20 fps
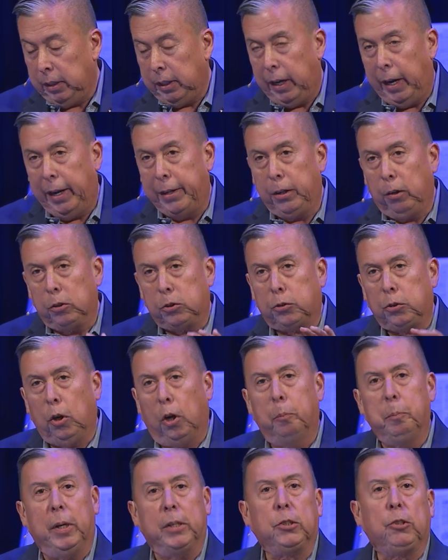And there's so
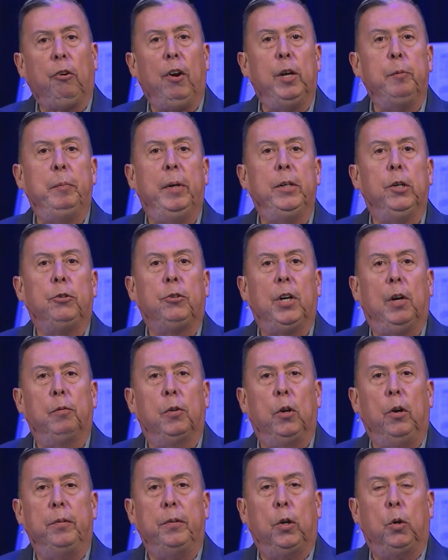much great ministry I've
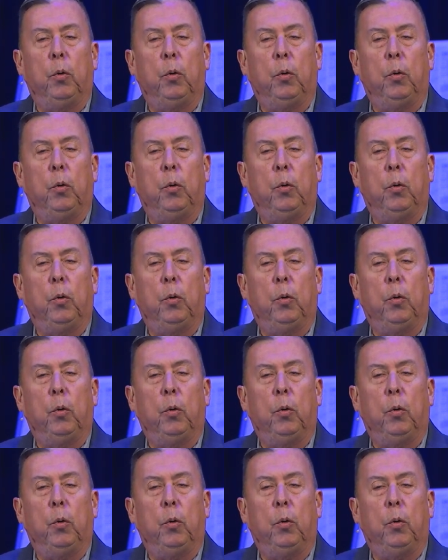learned